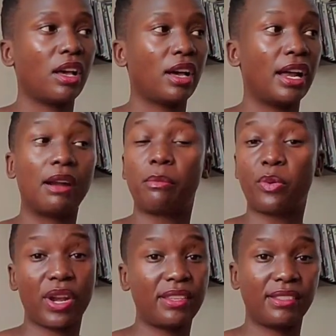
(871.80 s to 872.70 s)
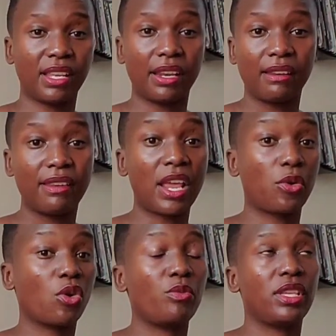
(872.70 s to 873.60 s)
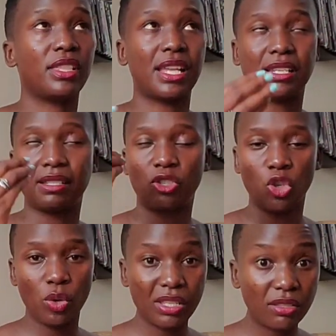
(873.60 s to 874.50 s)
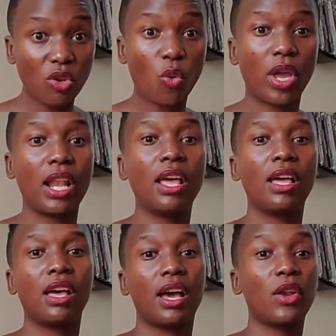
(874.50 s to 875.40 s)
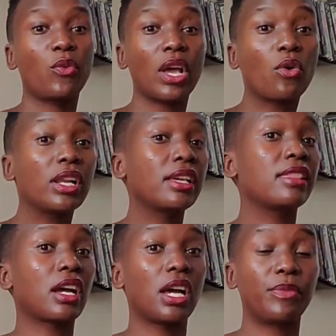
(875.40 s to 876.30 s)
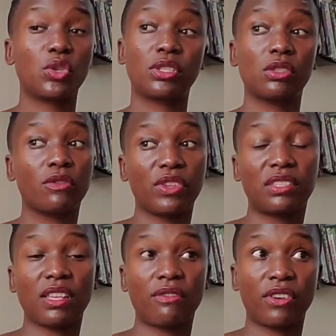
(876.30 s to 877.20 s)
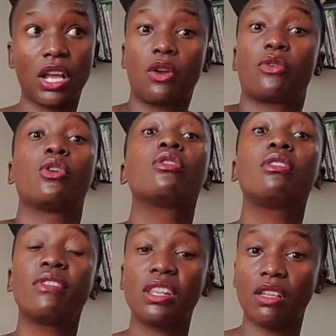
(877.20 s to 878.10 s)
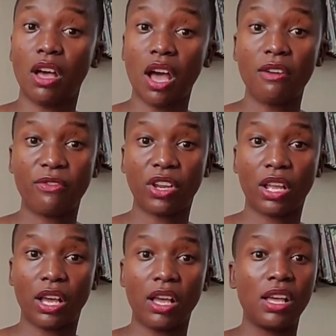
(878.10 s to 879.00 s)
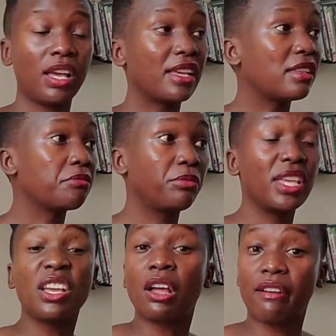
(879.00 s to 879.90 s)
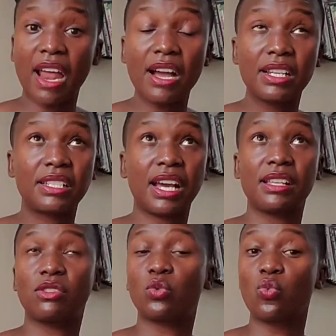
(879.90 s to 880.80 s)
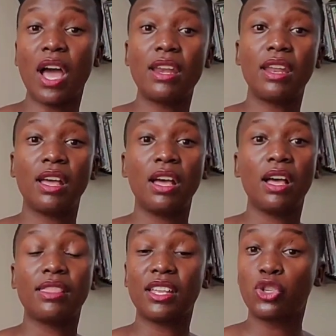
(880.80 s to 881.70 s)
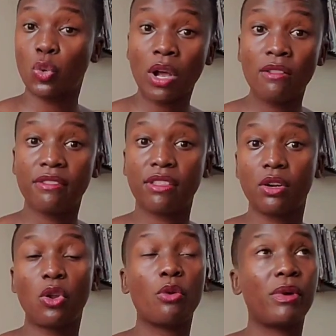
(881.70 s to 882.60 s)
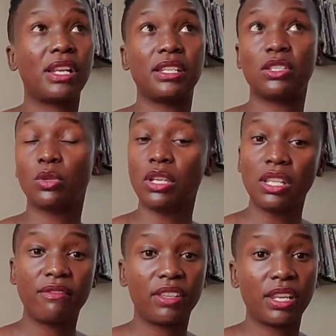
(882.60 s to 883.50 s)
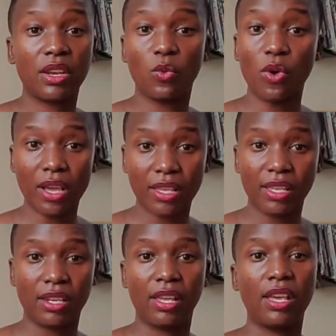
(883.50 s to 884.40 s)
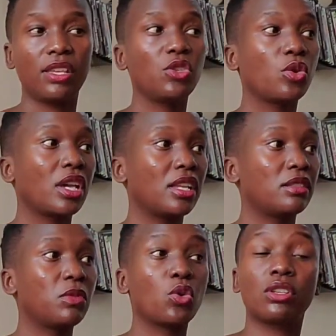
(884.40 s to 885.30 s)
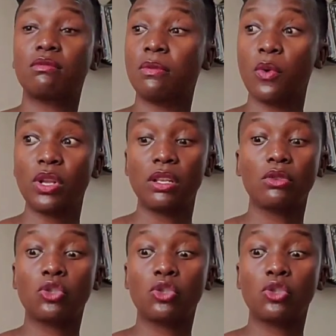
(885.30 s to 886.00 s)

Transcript: are praising Nairobi, that it's doing so well. And we are calling it the capital city of East Africa, or even the Africa. being ranked as the 12th globally to live in and work in, you get, because people will